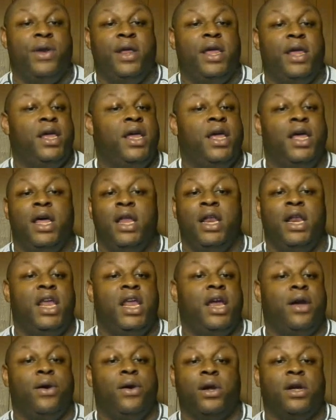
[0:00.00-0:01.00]
it.
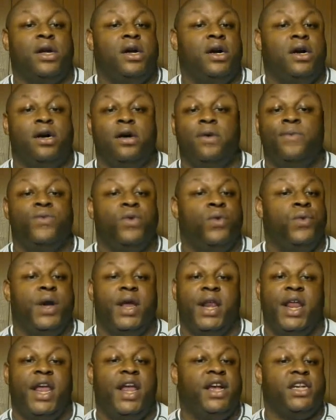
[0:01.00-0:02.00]
Lyrica,
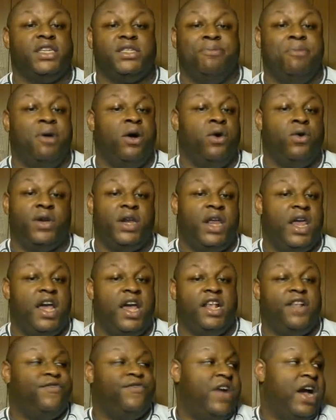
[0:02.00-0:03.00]
where there's smoke,
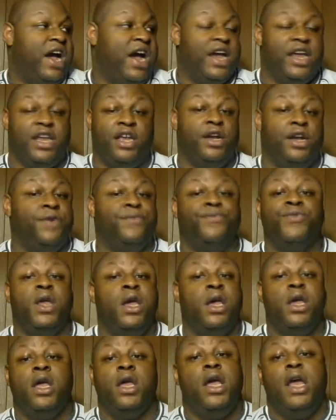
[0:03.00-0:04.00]
there's fire.
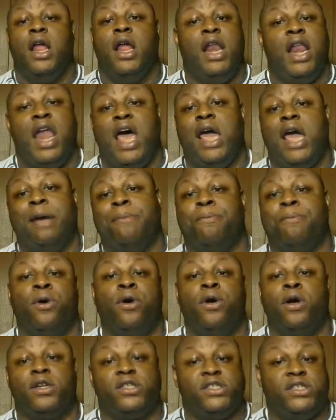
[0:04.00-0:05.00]
Like
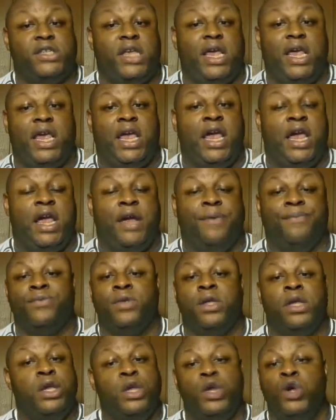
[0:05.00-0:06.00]
Brooke said,
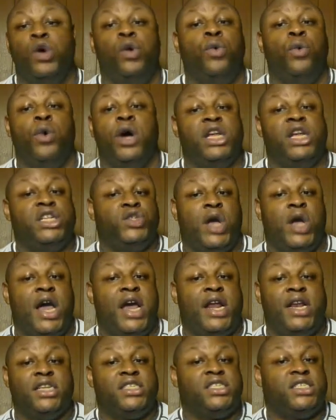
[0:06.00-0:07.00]
you weren't
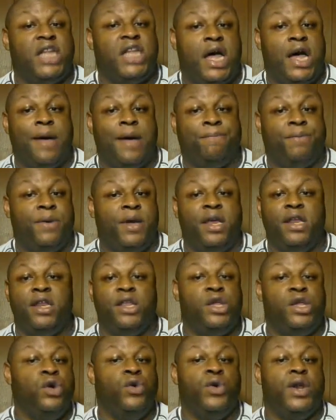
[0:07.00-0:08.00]
trying to stop it.
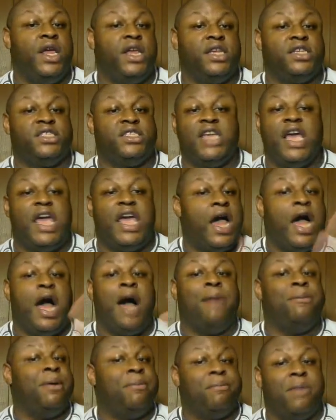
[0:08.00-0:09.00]
You didn't say,
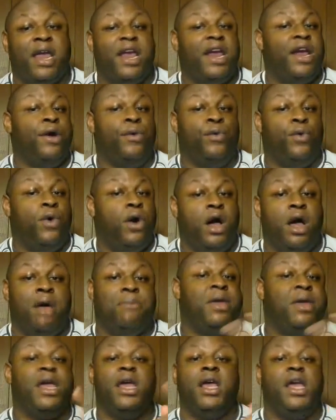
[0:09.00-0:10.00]
I'm a married
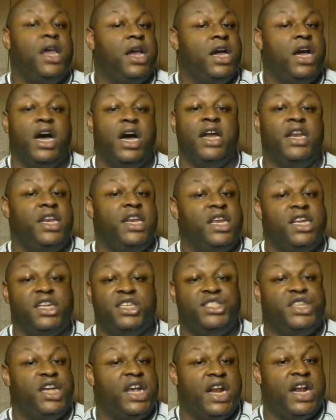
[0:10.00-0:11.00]
woman. Cut this
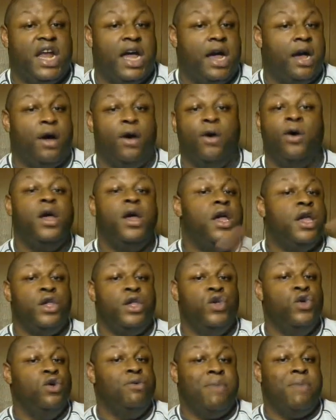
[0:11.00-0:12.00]
shit off.
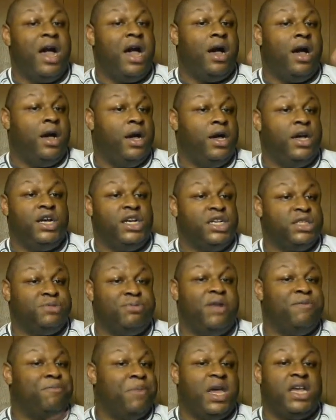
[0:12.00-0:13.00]
You my
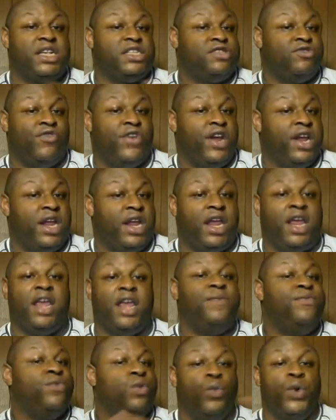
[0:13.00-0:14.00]
husband, best
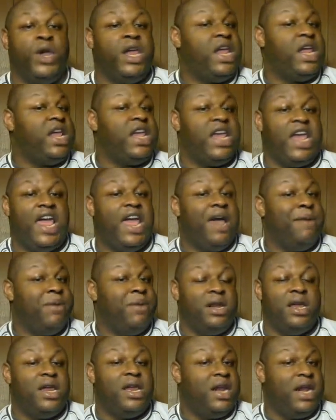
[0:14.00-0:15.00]
friend. We ain't
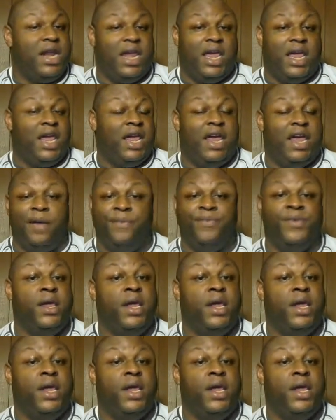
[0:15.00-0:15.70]
having none of that.